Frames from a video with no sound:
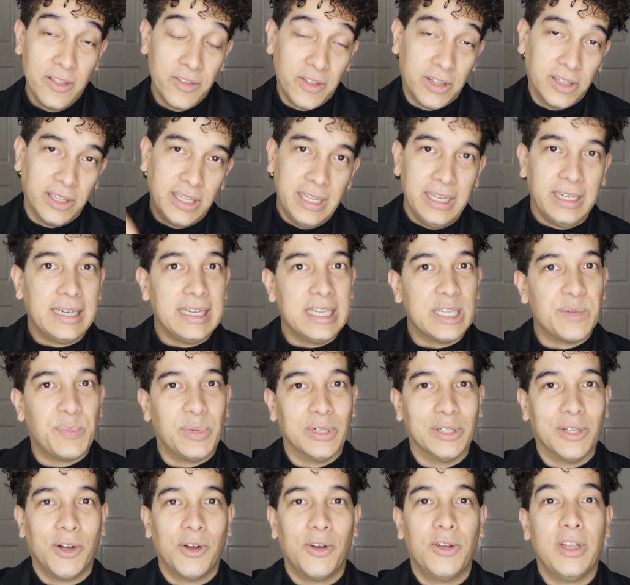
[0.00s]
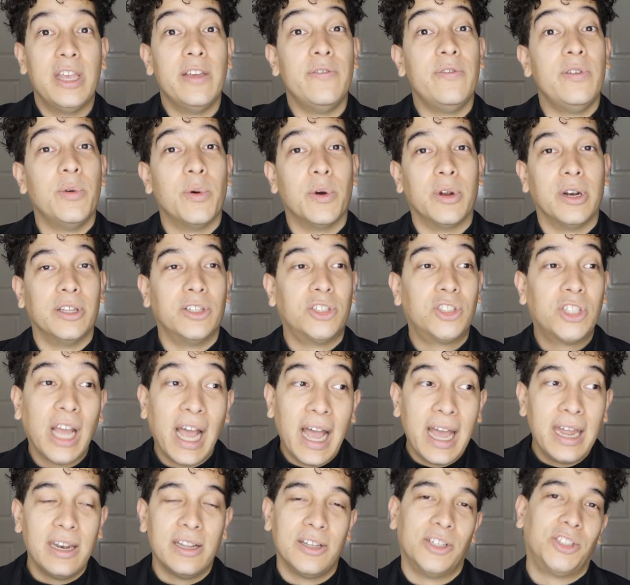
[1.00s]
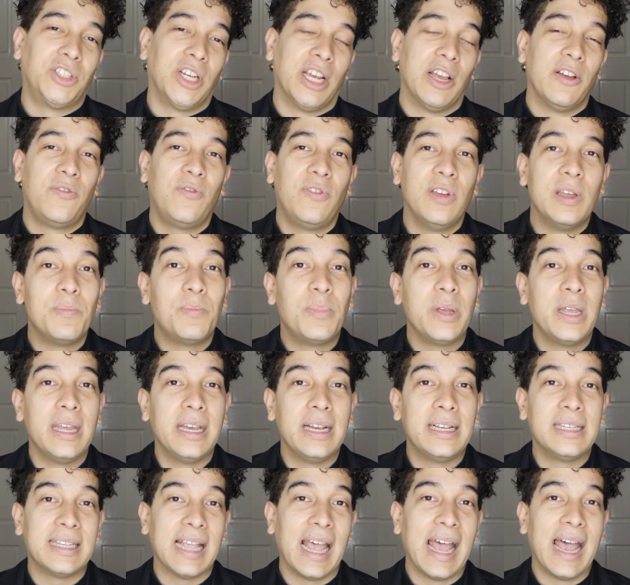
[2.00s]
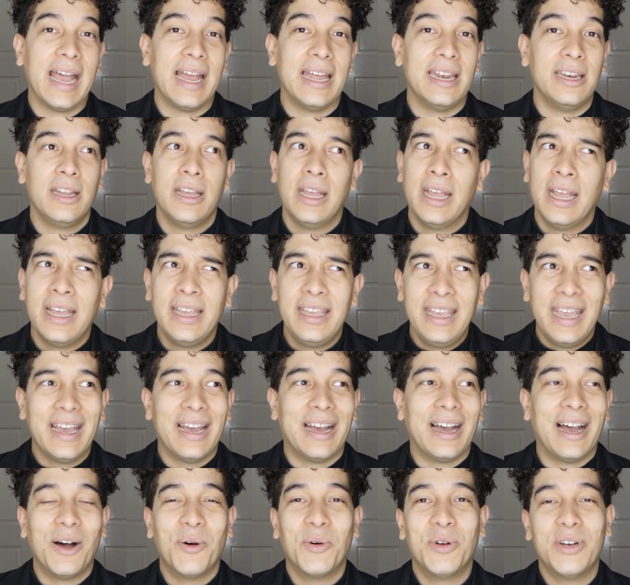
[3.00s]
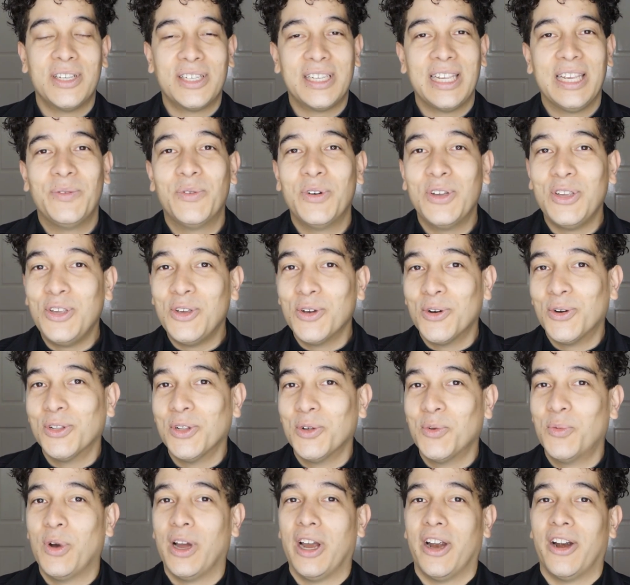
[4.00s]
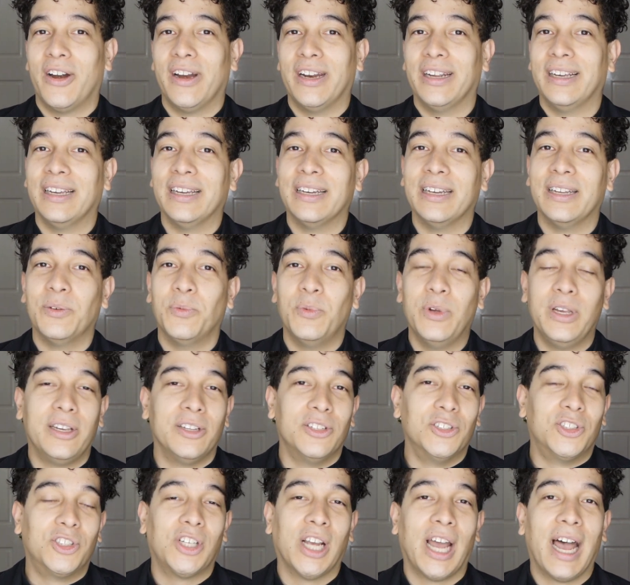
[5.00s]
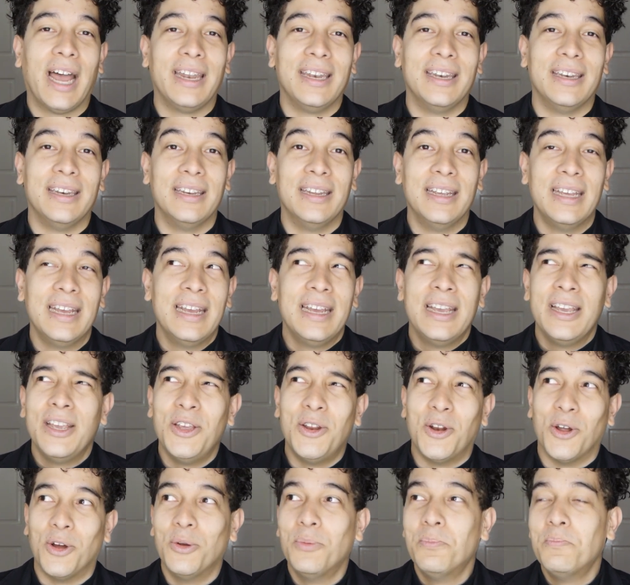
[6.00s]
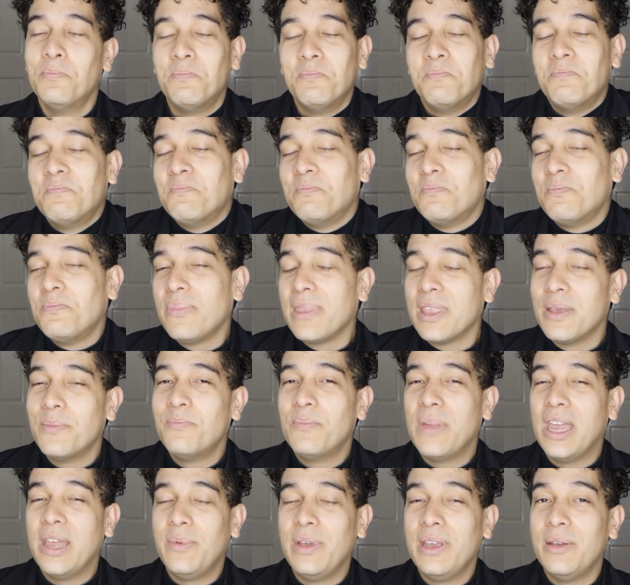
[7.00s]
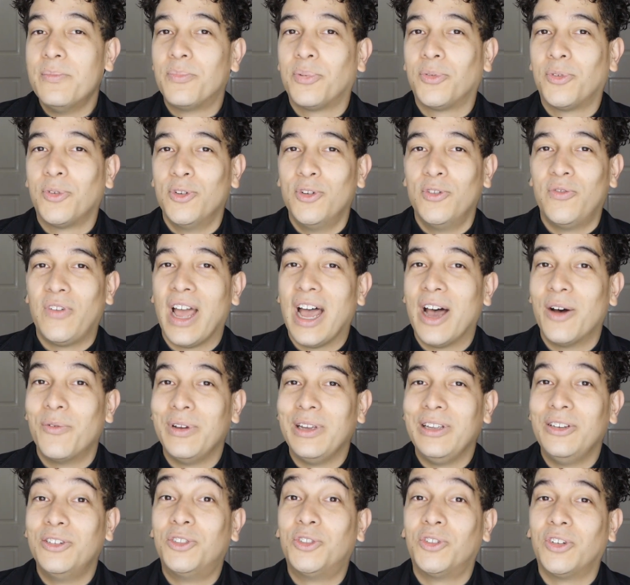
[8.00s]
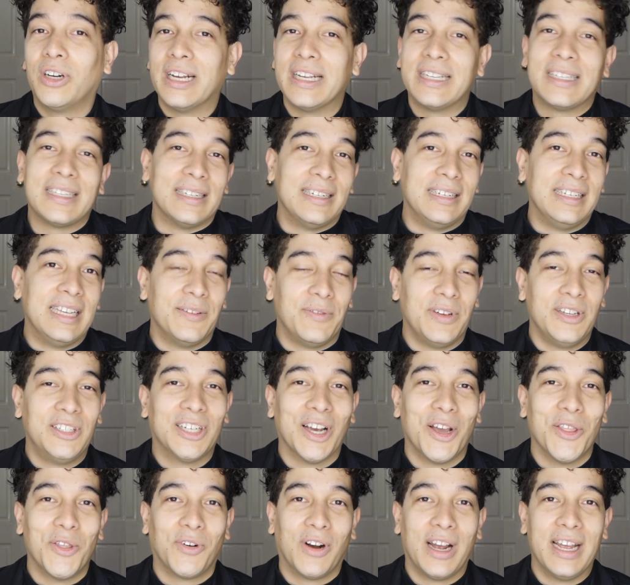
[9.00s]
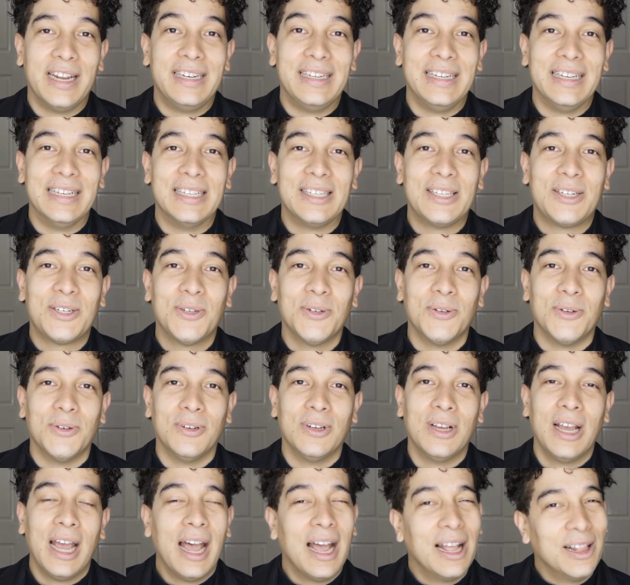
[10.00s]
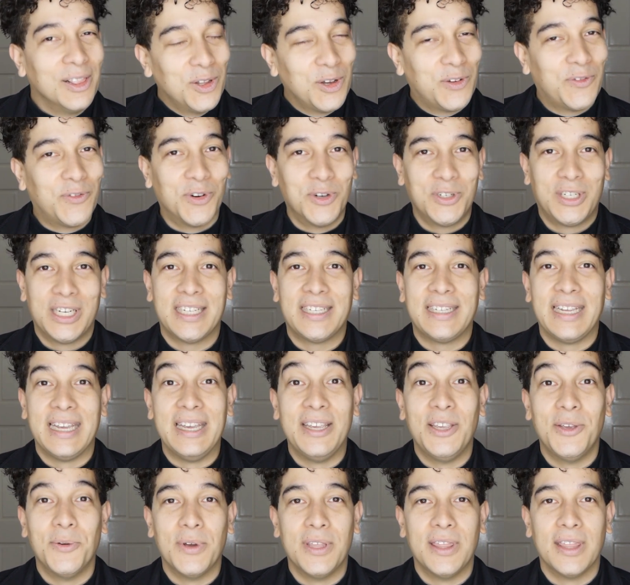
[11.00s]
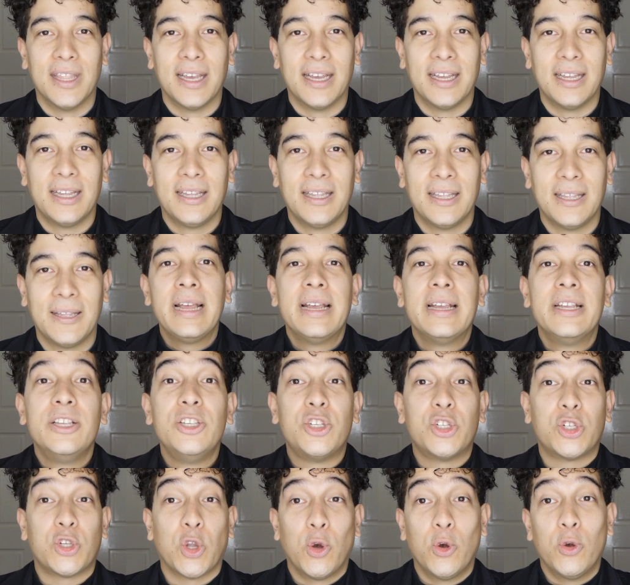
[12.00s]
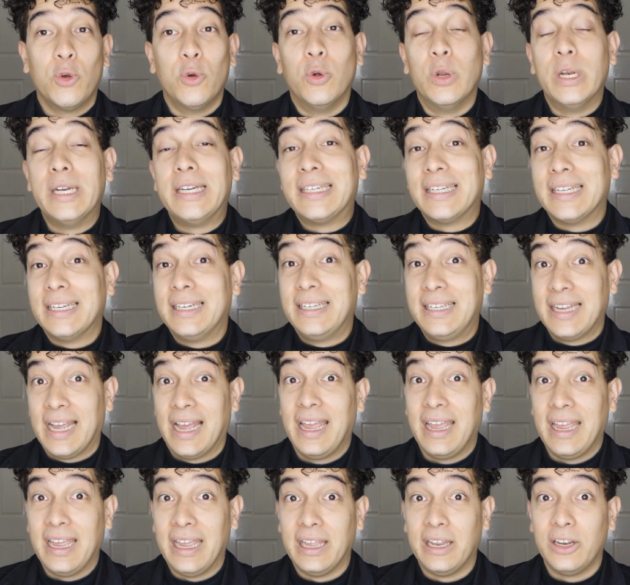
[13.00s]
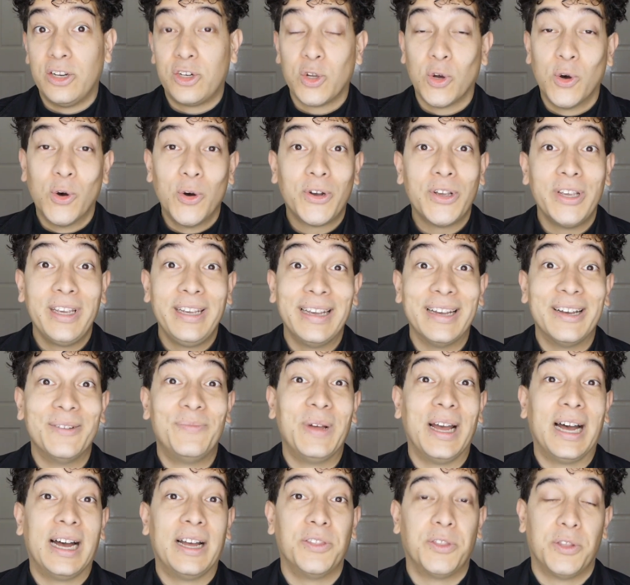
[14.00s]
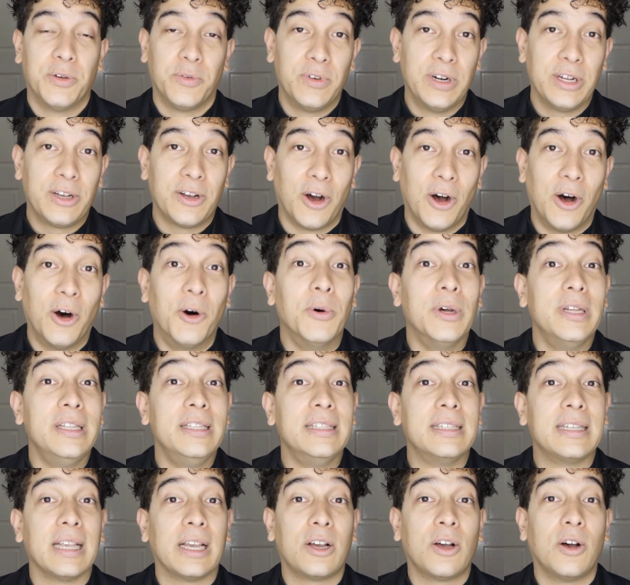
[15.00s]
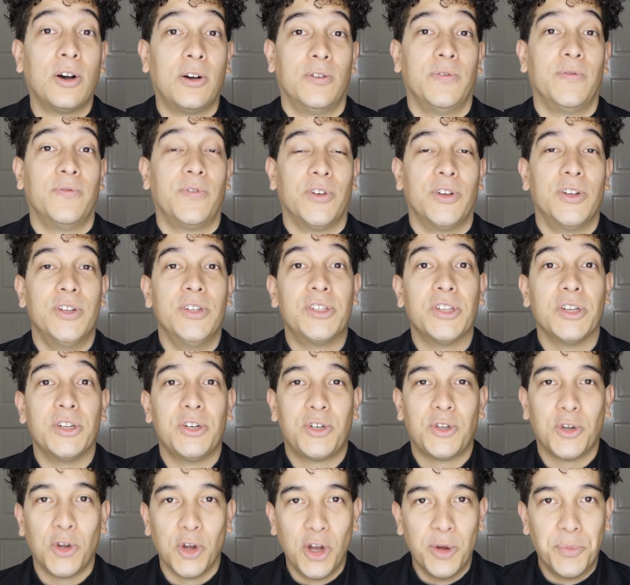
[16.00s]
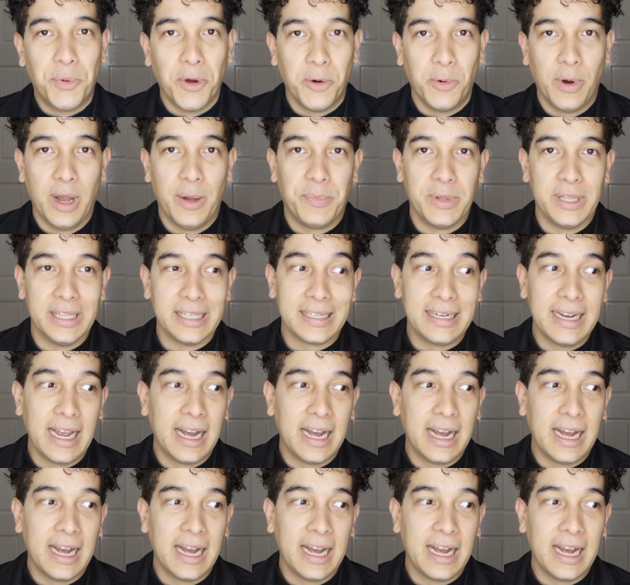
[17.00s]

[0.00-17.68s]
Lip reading: The link is below if you want to chat or share fit pics. And yeah, I want to see what y'all are wearing and we can chat and, you know, maybe improve how we dress and give each other ideas too. Look forward to seeing you in there. So today, talking about the Rick Owens Converse Turbo Weapons.